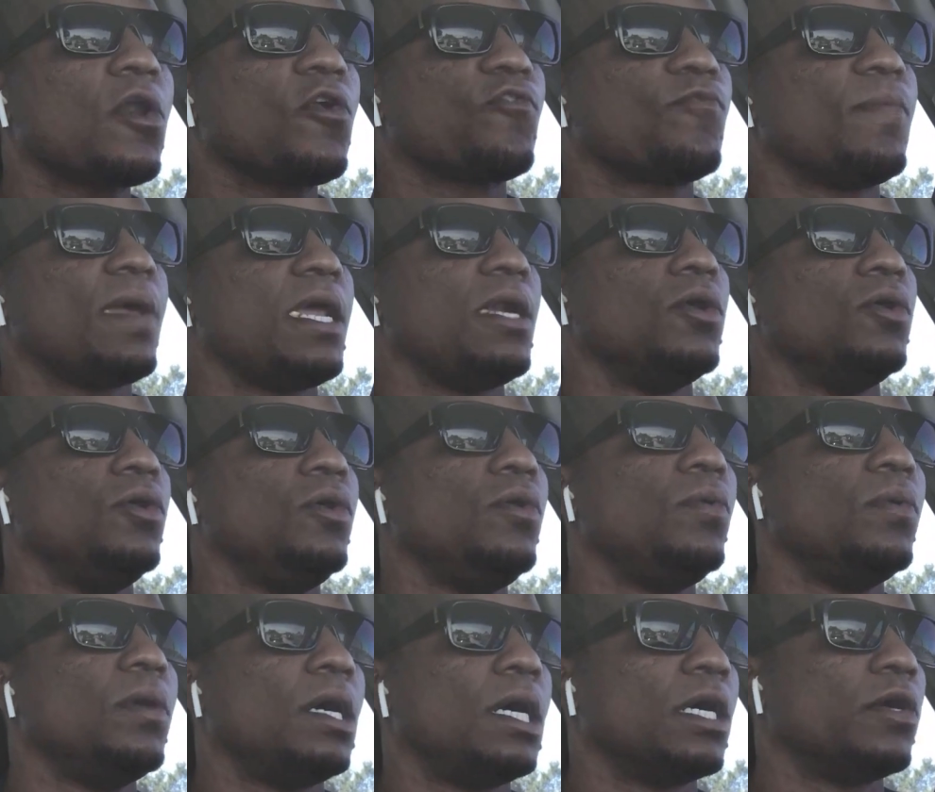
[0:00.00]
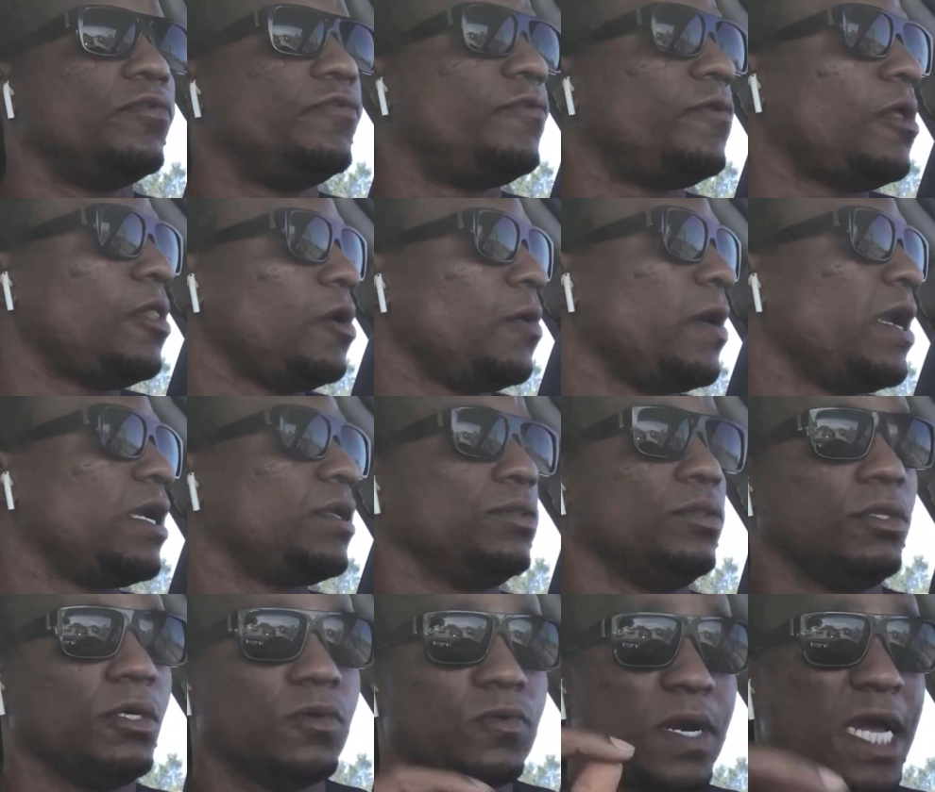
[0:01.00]
of men who are following
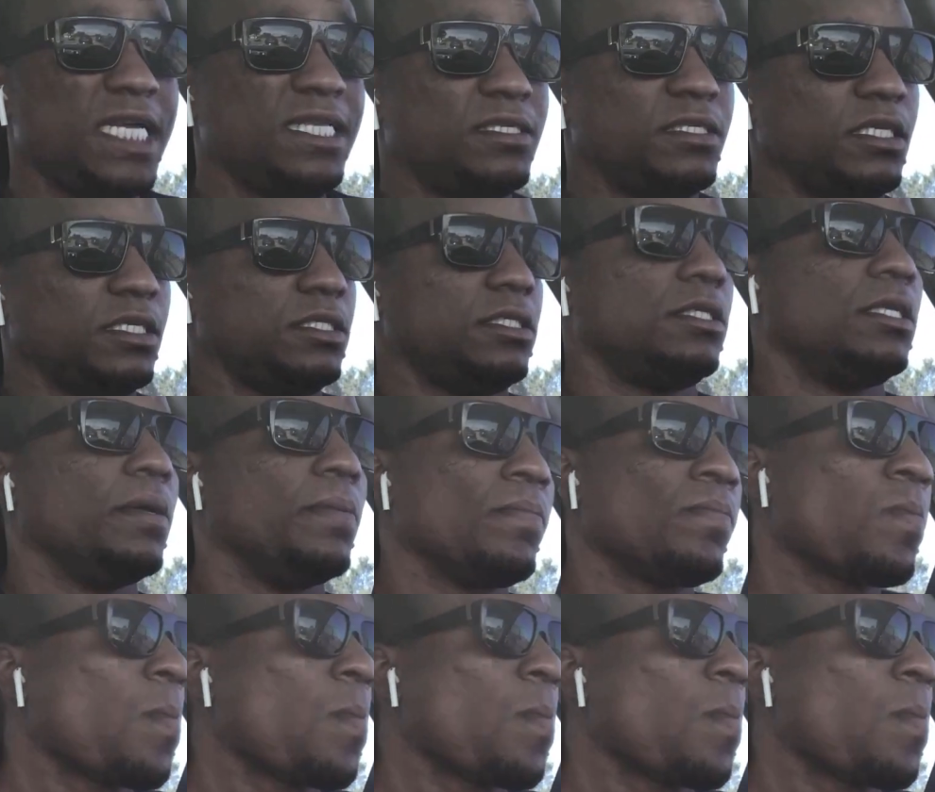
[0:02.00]
the right system,